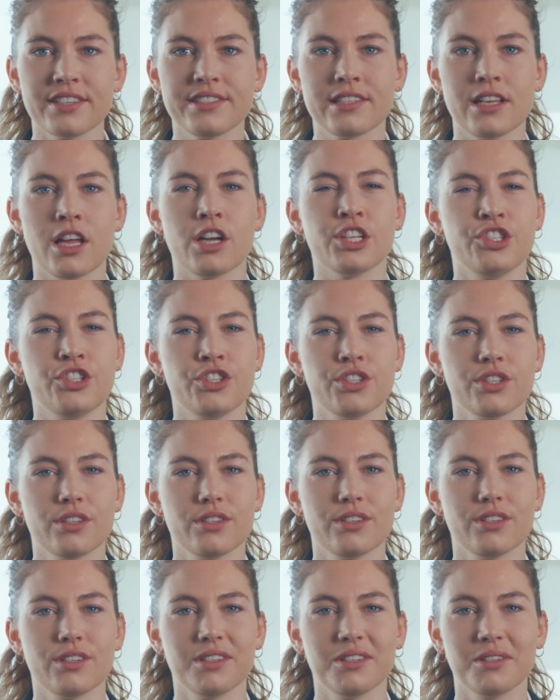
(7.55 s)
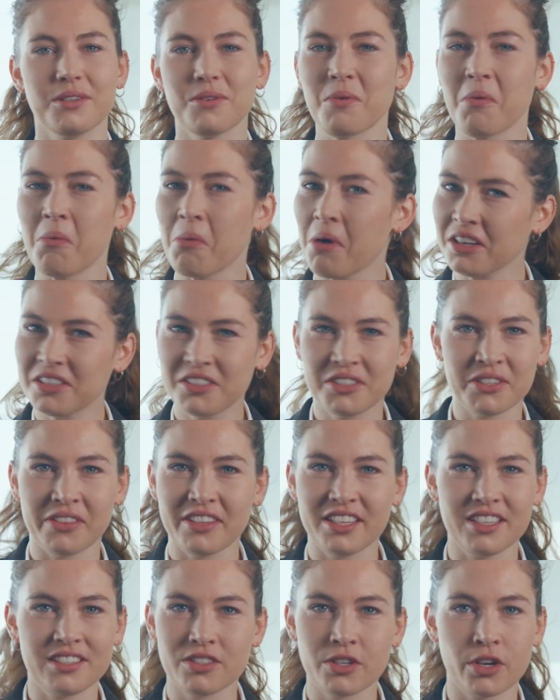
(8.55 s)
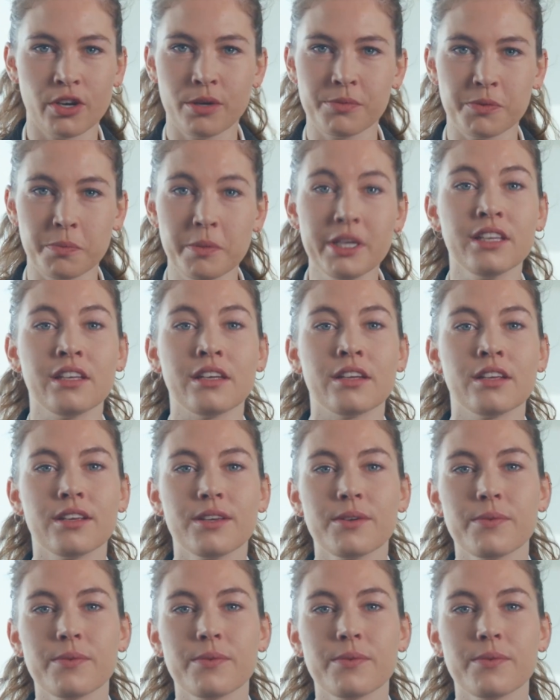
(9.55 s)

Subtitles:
sludge. What do these terms mean?